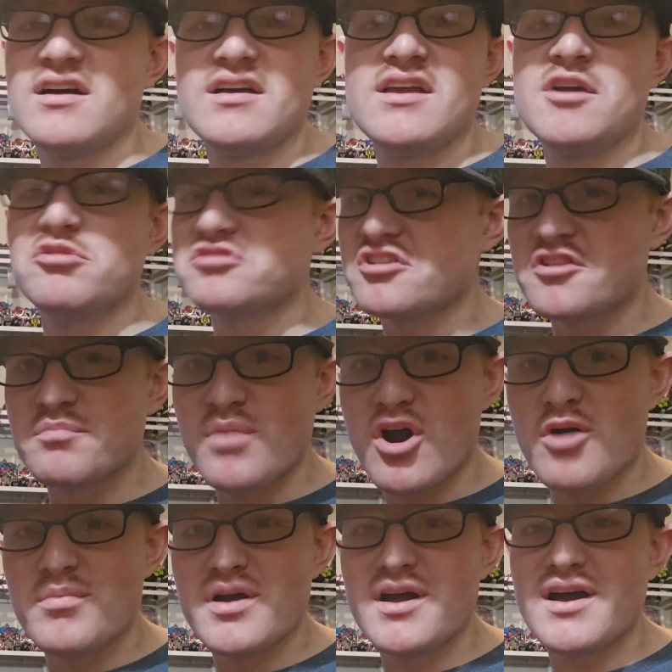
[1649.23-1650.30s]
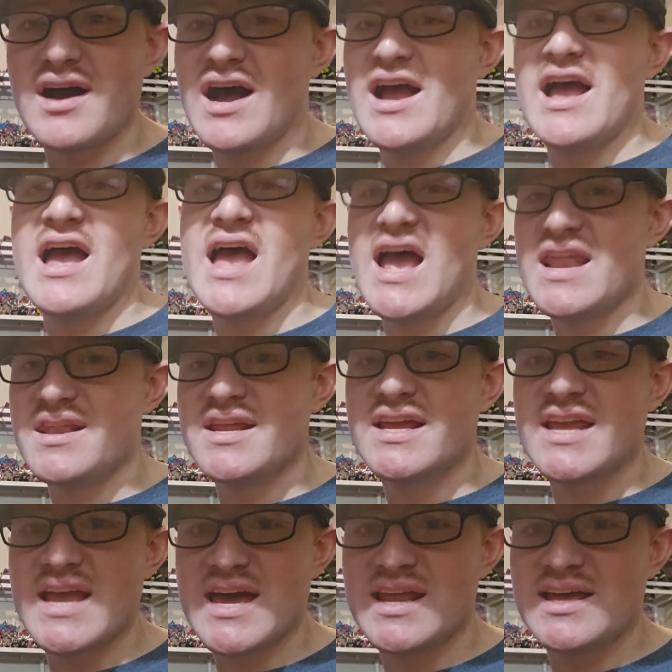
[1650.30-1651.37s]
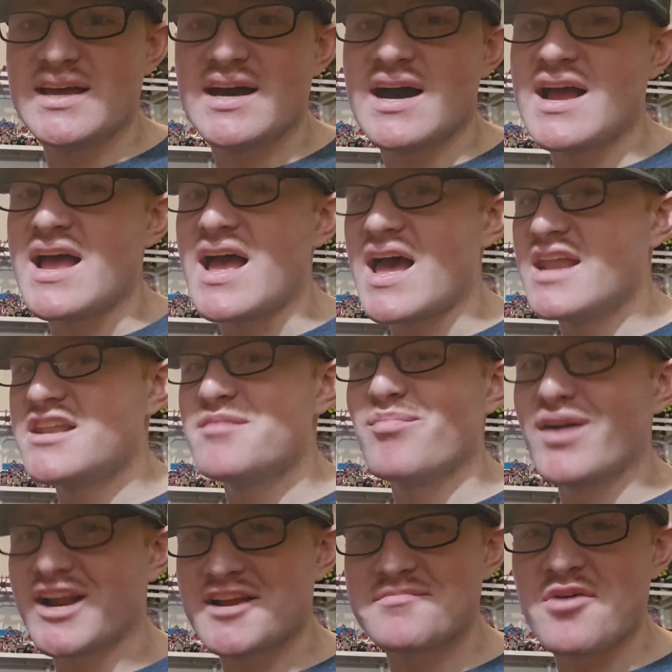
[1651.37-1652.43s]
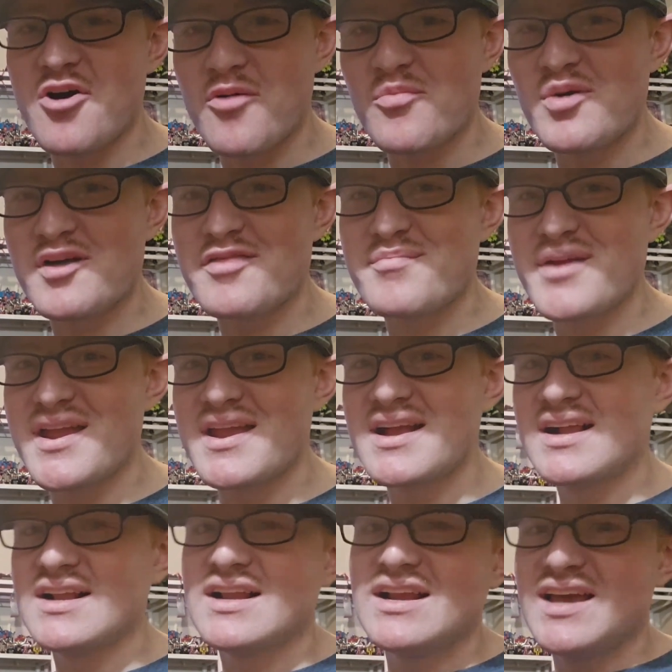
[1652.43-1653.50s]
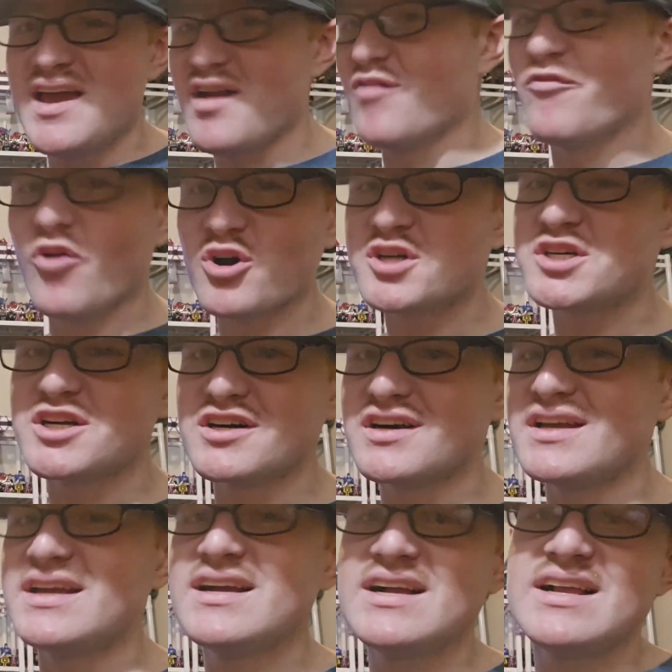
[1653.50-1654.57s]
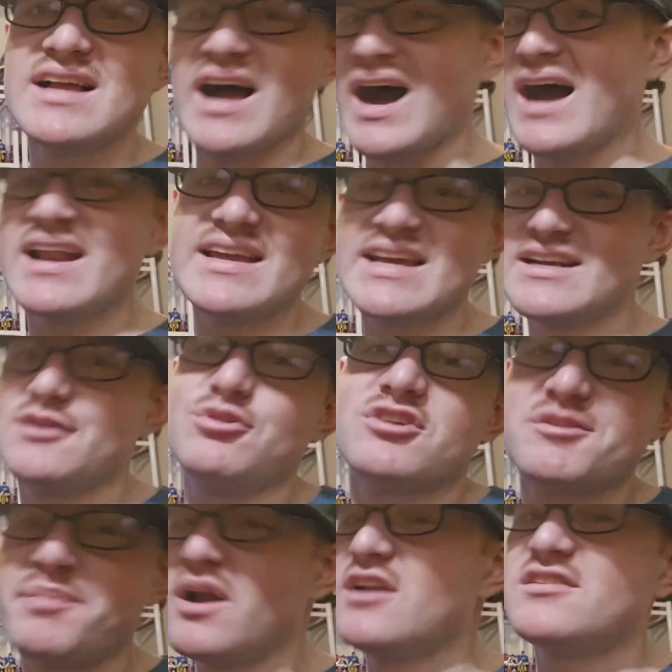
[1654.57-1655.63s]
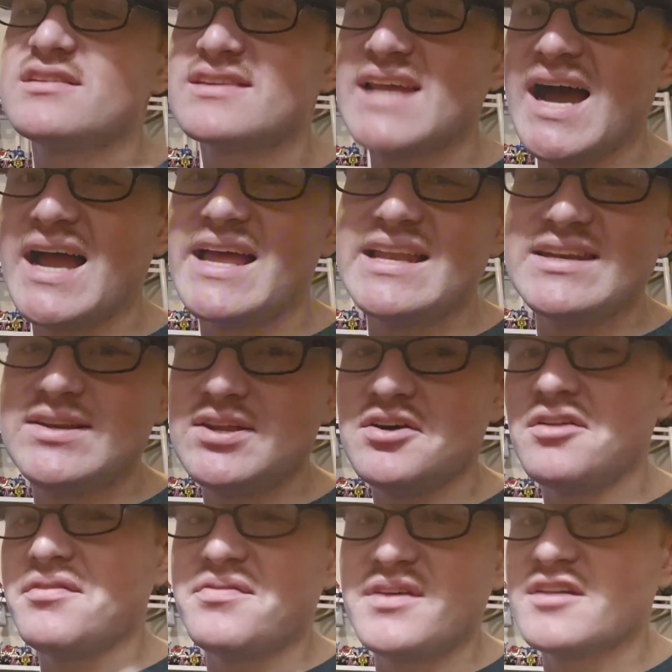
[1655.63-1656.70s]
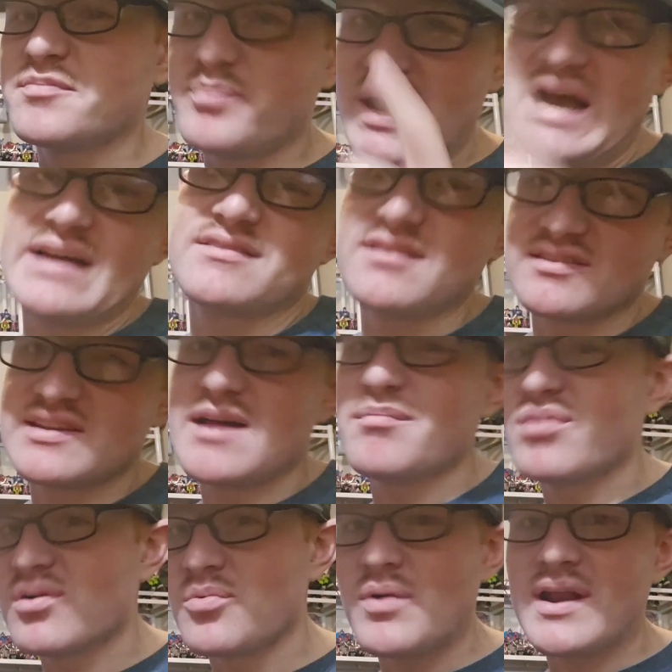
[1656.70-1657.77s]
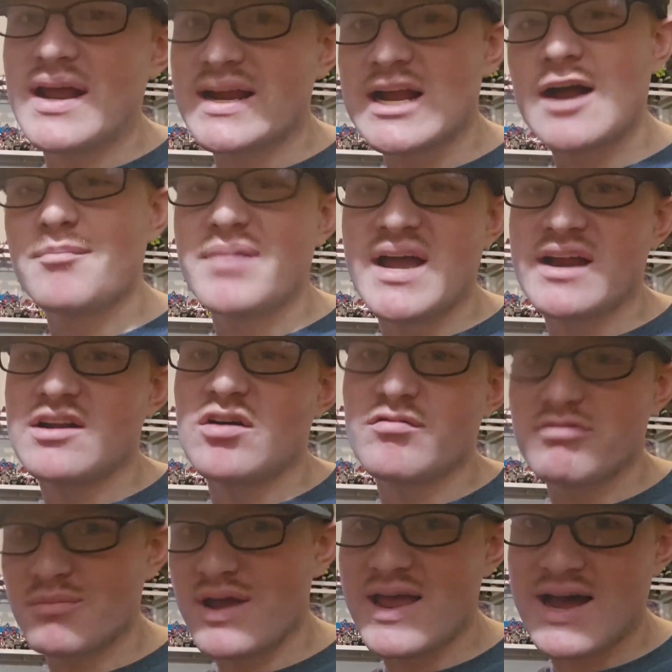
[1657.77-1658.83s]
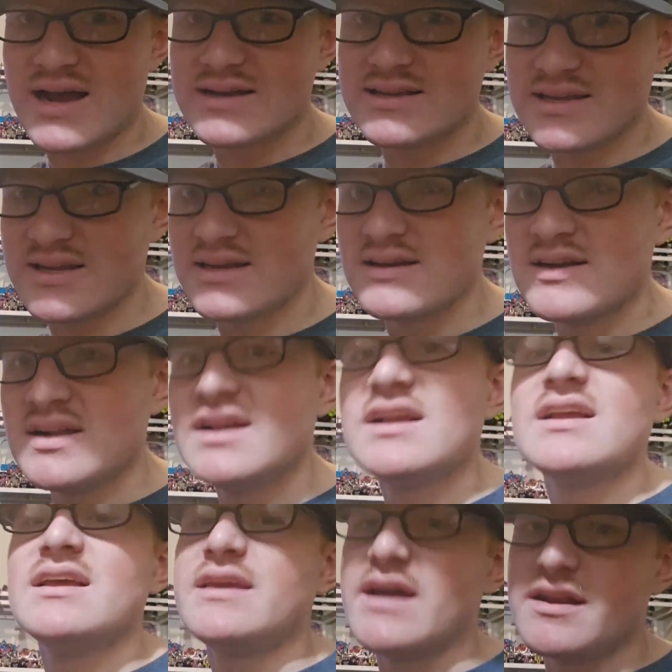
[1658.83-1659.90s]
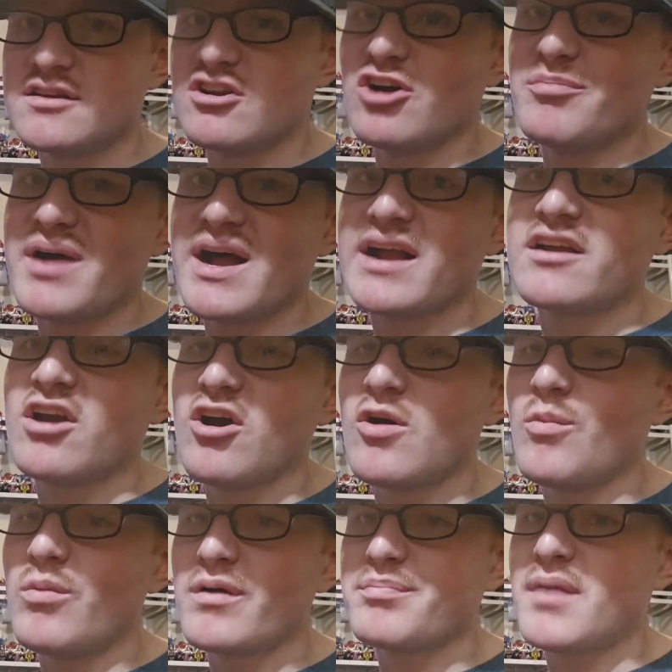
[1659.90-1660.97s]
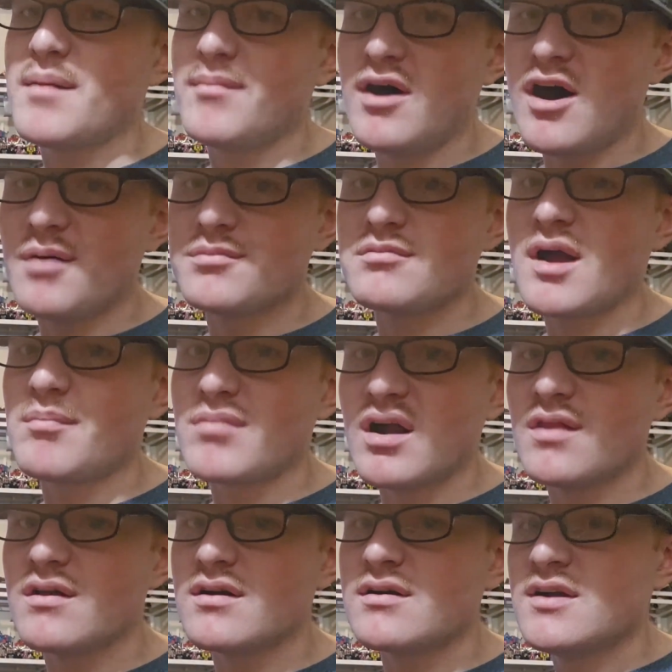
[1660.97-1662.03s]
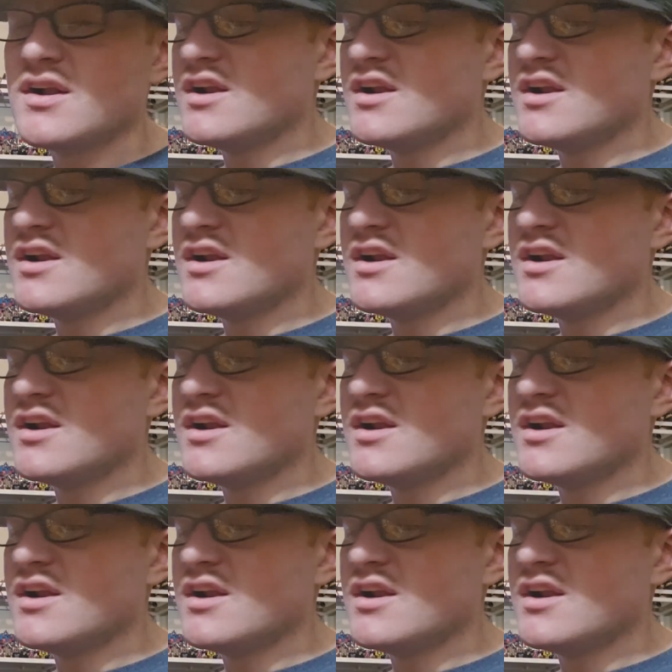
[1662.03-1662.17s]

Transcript: It was in the moment. I had to get it. I had to bring him home with me. And unfortunately, I didn't get to experience this guy until this past December when I got back home from AIT. He had to go back home with my mom and my brother.